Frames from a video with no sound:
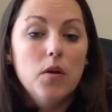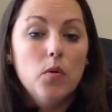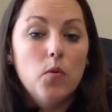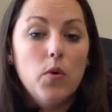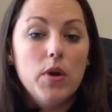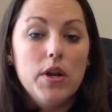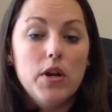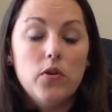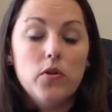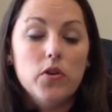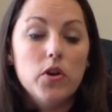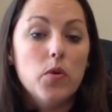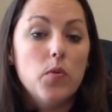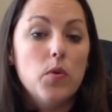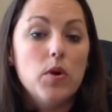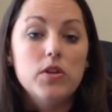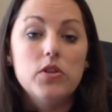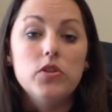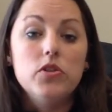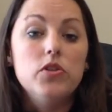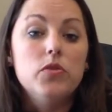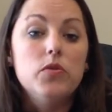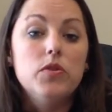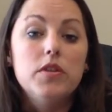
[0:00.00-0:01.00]
we don't know what
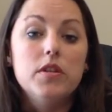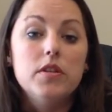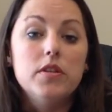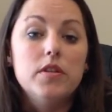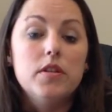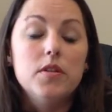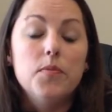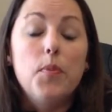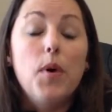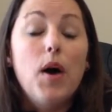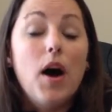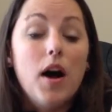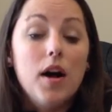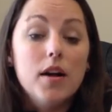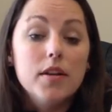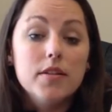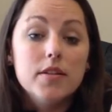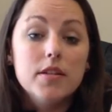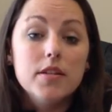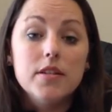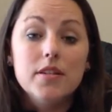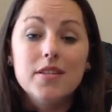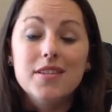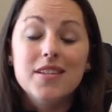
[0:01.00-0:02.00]
to do with this
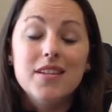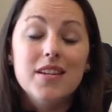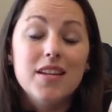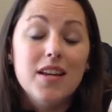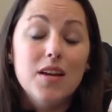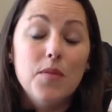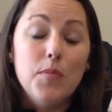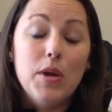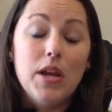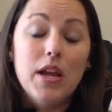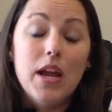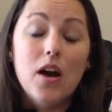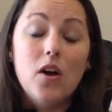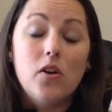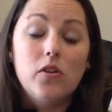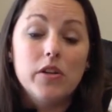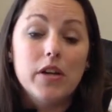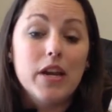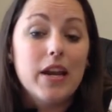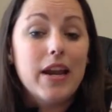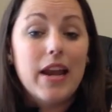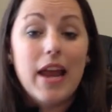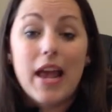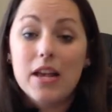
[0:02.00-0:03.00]
deposit, does it need to be
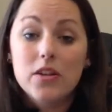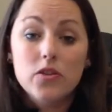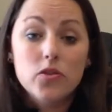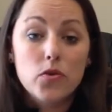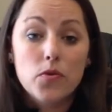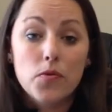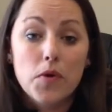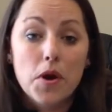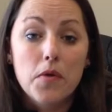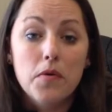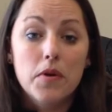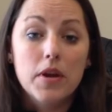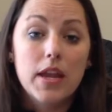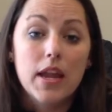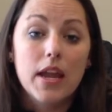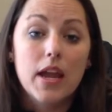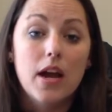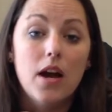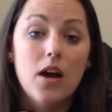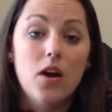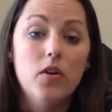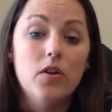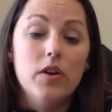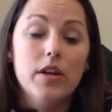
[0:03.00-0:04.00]
held in an escrow
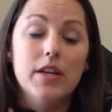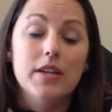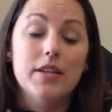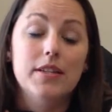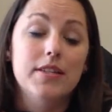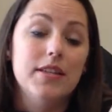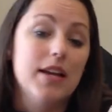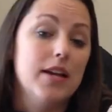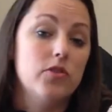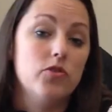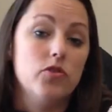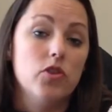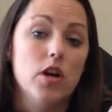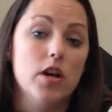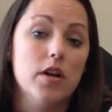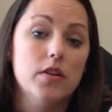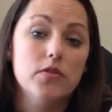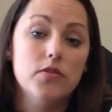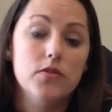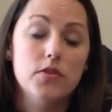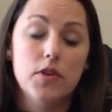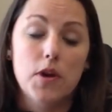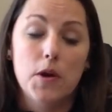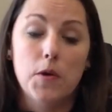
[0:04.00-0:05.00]
account, etc.
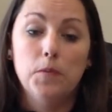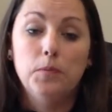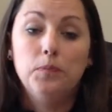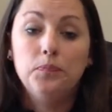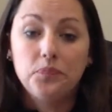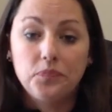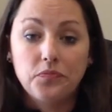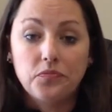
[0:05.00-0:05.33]
So